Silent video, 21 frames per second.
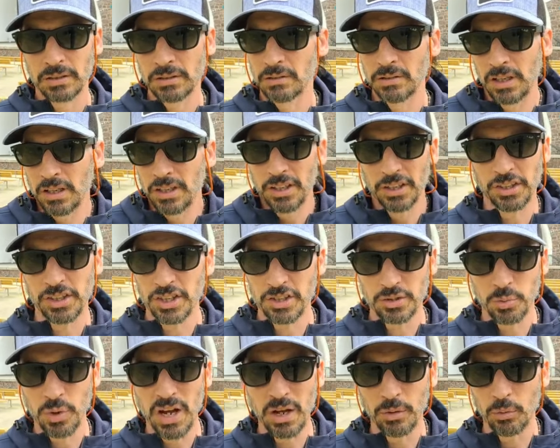But
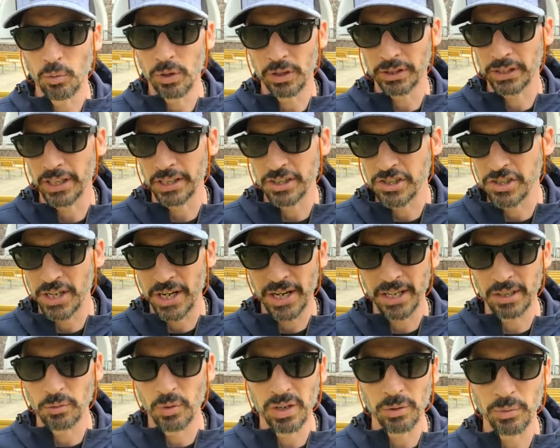is what working,
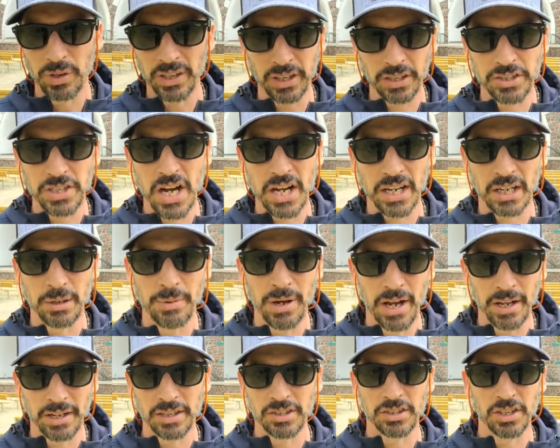Shane? What are you talking
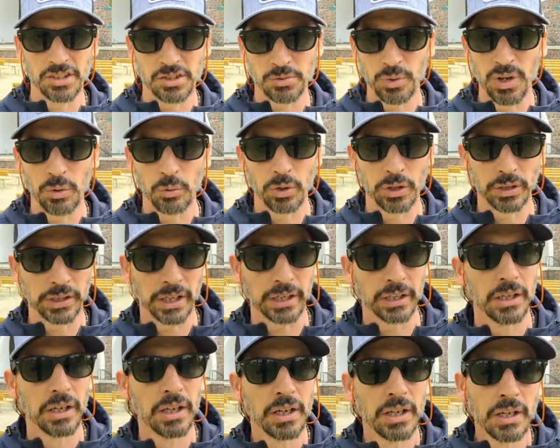about? Is what
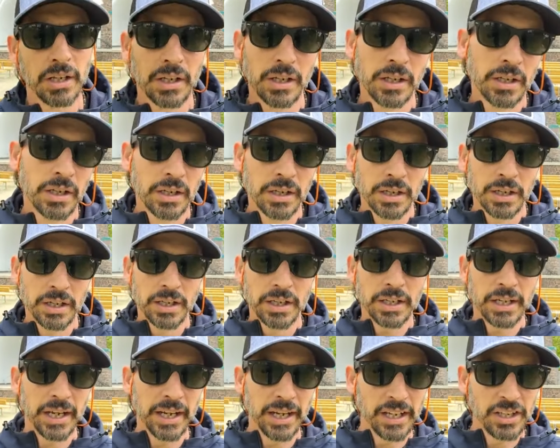working?
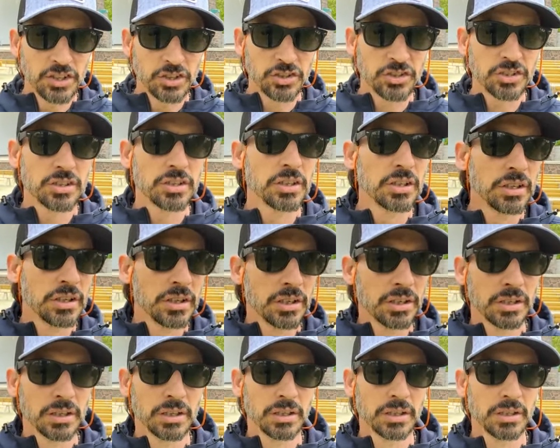Is
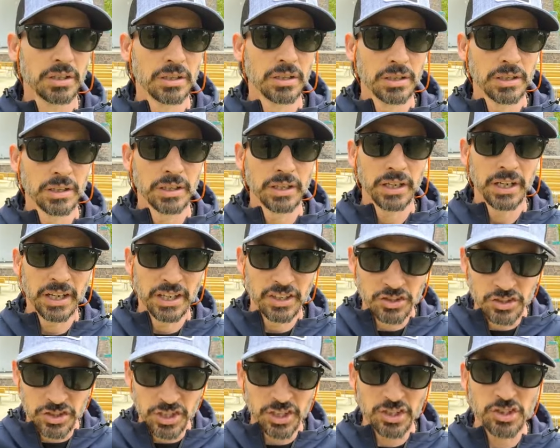
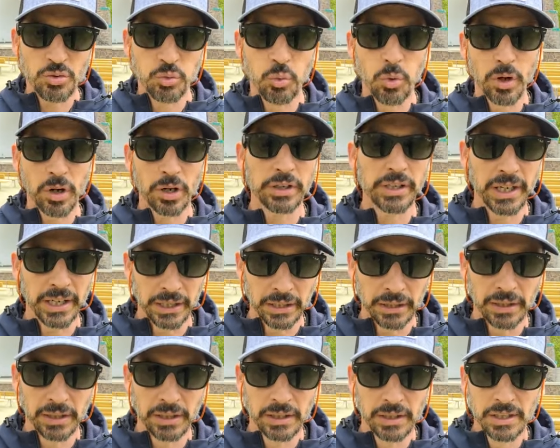this working?
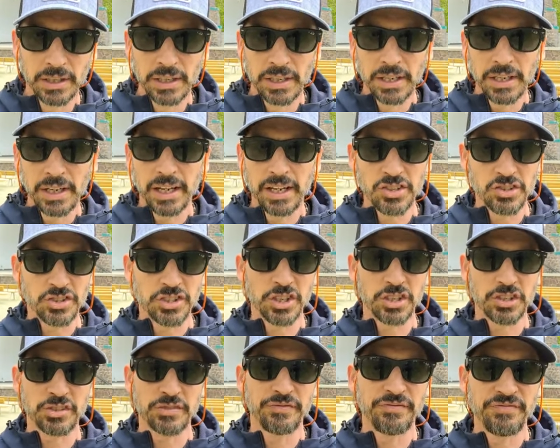Is
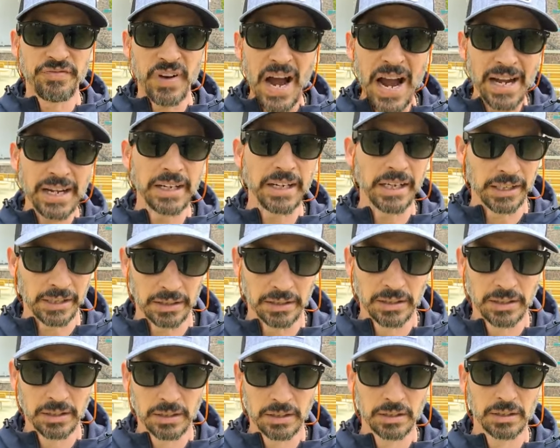this fighting?
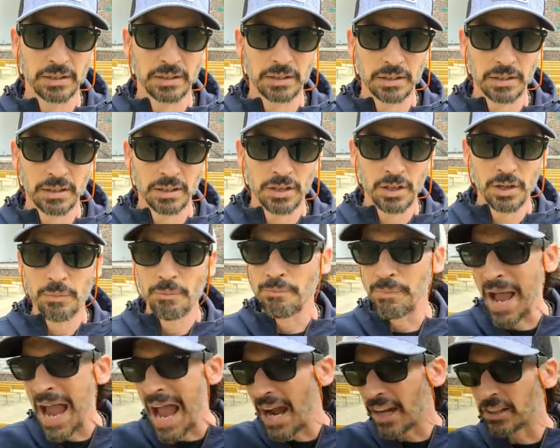
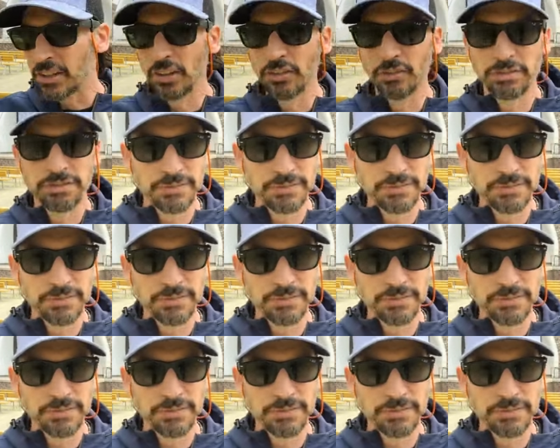Back and